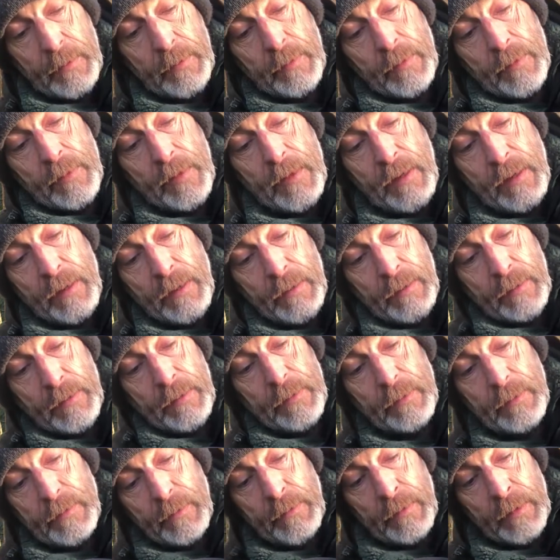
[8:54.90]
There.
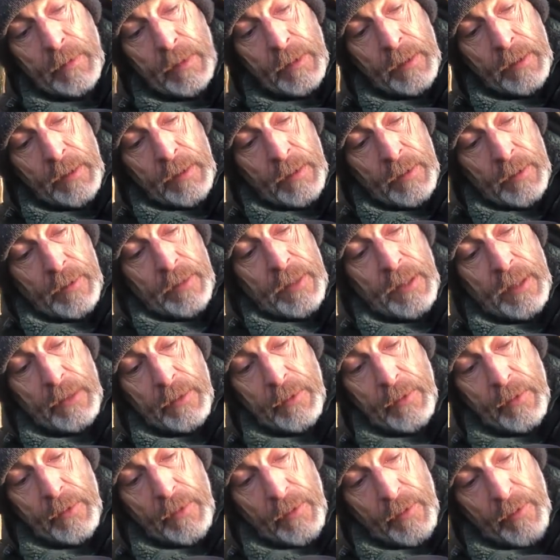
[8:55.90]
Now
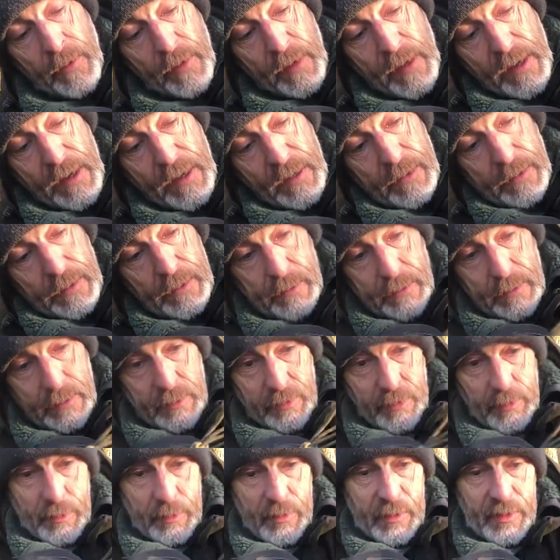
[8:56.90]
that,
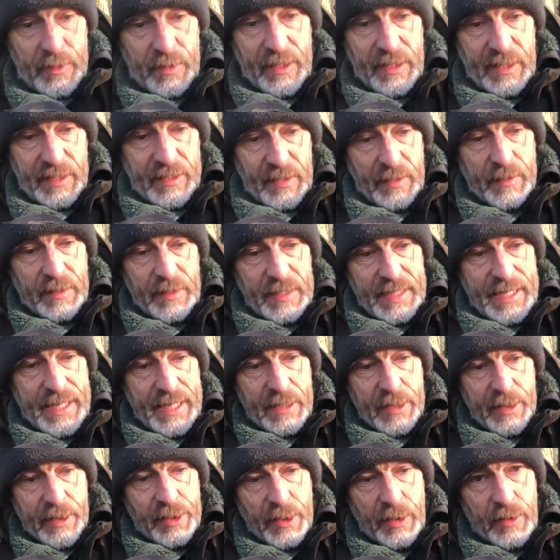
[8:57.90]
as you can see, is under
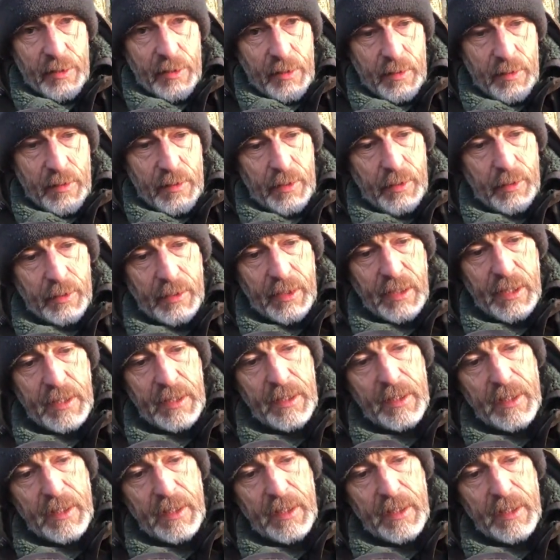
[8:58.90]
tension, okay?